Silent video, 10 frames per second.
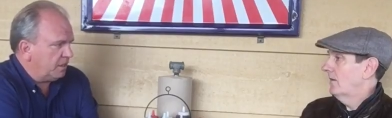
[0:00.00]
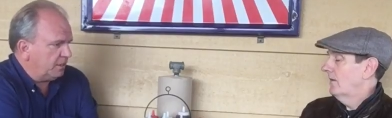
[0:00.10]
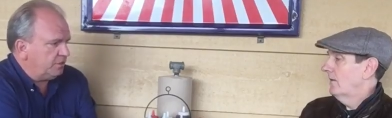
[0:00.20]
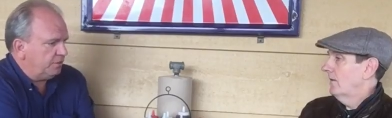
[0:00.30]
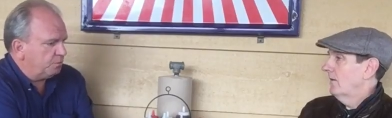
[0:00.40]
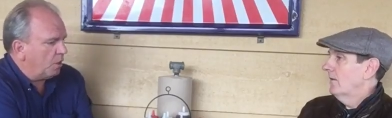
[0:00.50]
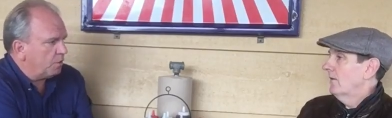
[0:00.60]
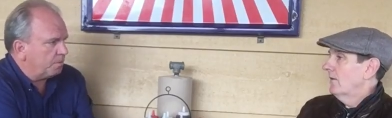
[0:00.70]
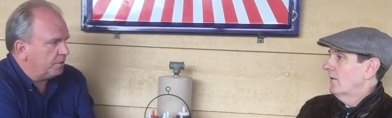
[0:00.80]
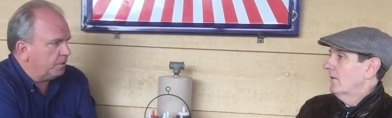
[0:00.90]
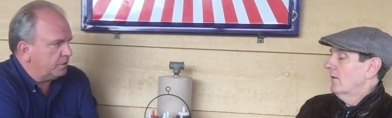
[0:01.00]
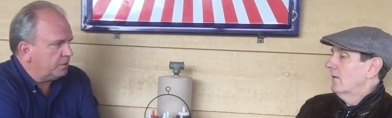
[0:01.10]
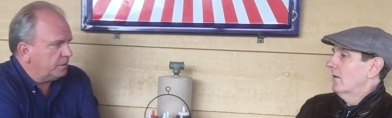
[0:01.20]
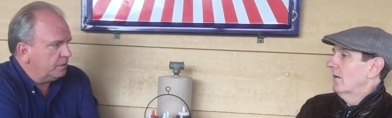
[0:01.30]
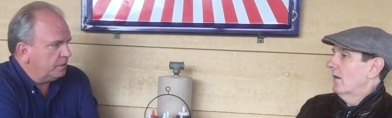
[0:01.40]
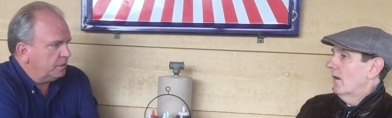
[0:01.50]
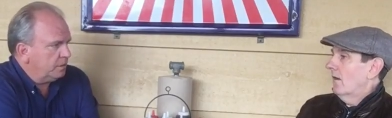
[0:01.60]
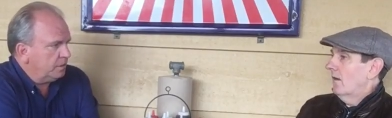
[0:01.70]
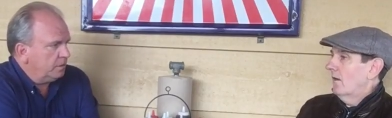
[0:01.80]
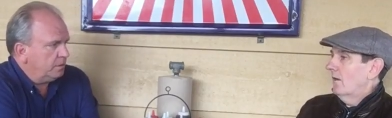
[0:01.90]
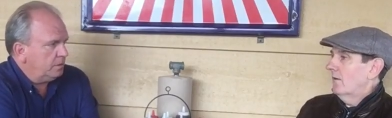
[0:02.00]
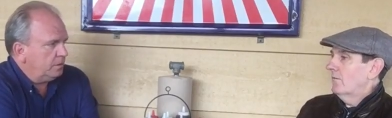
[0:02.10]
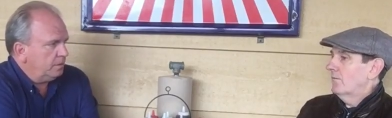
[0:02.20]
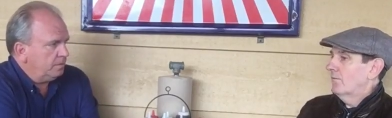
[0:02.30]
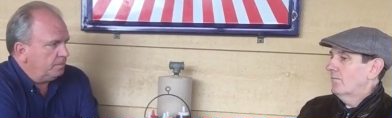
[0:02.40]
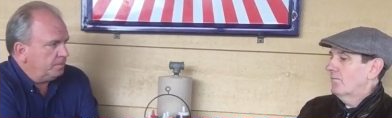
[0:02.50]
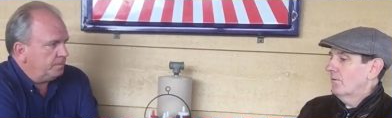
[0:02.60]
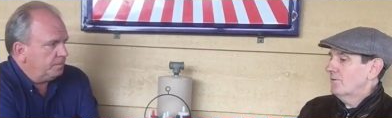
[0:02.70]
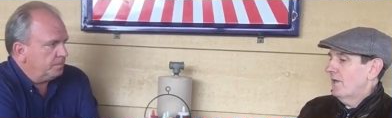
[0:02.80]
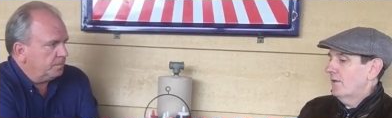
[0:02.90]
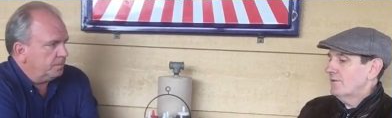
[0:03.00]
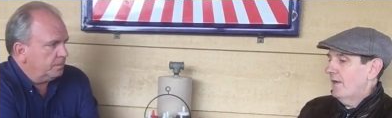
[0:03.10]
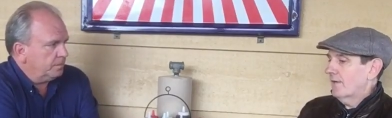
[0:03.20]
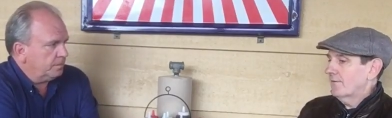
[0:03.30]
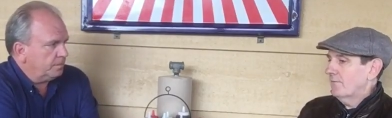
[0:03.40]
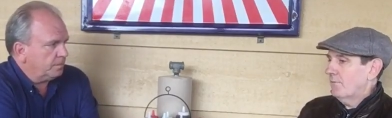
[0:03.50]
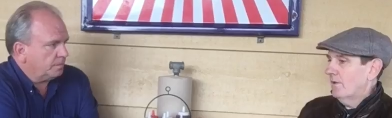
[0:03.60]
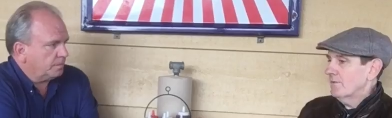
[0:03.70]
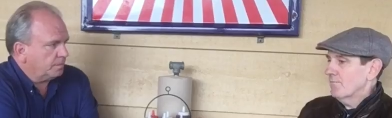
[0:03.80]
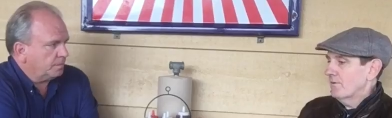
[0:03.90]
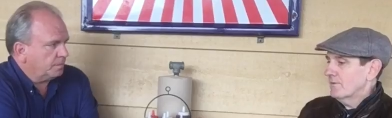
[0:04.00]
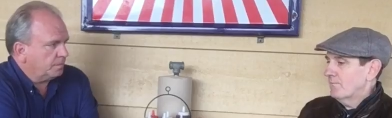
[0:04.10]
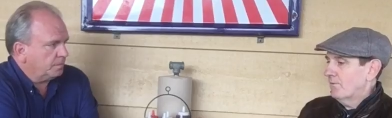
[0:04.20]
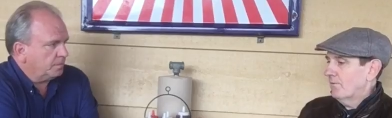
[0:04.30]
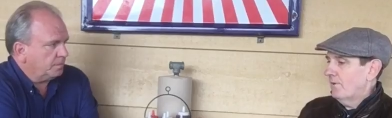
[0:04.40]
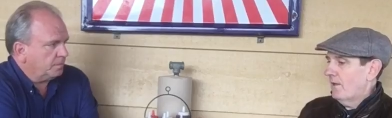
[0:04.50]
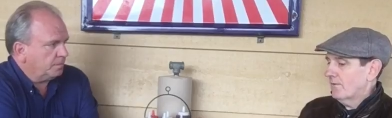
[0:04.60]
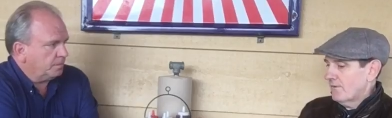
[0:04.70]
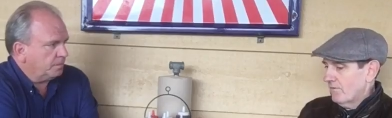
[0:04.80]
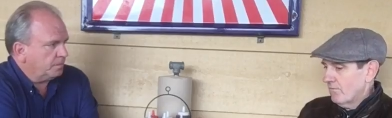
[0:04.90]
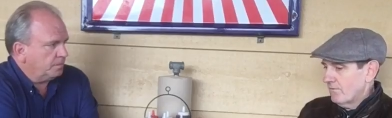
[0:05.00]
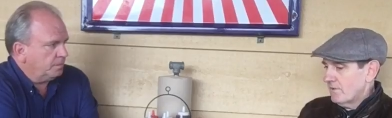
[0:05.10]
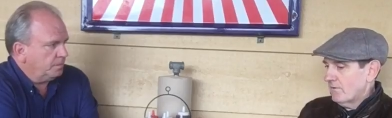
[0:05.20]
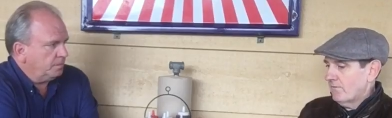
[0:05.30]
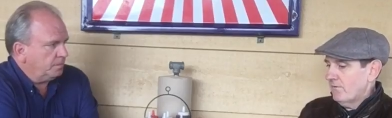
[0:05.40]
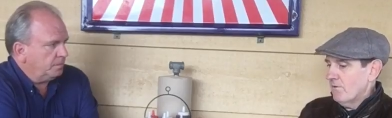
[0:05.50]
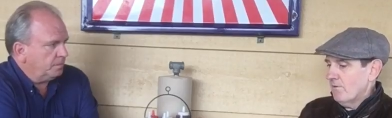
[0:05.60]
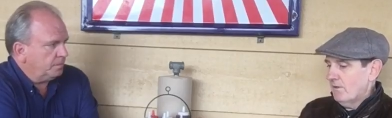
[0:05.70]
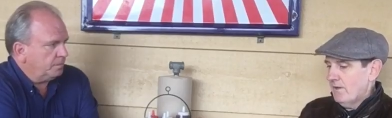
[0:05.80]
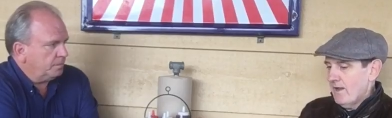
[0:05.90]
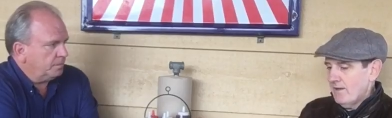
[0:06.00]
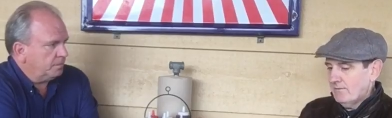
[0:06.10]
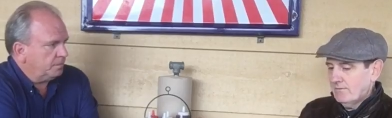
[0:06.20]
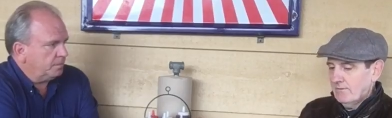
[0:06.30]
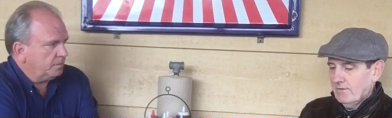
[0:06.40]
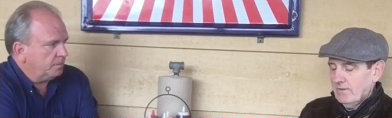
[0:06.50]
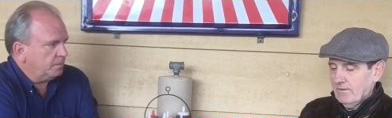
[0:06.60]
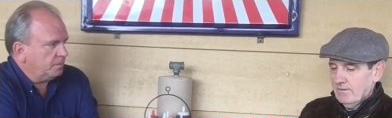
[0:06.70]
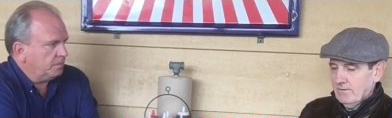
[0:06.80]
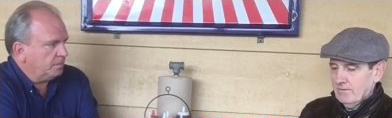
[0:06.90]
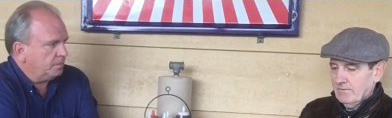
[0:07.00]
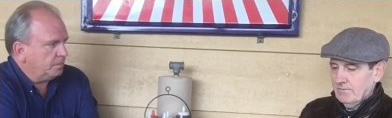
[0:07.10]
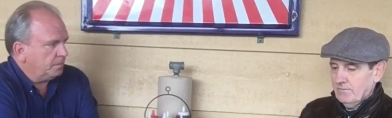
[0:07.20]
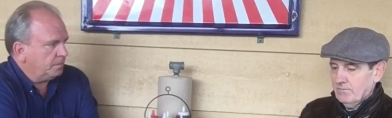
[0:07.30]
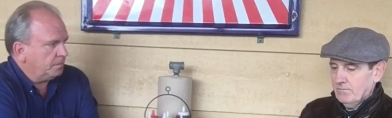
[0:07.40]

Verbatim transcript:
Speaker 1: things you wrote or produced?
Speaker 2: Uh, Janet Jackson, Pleasure Principle, Alexander O'Neal, If You're Here Tonight. Uh,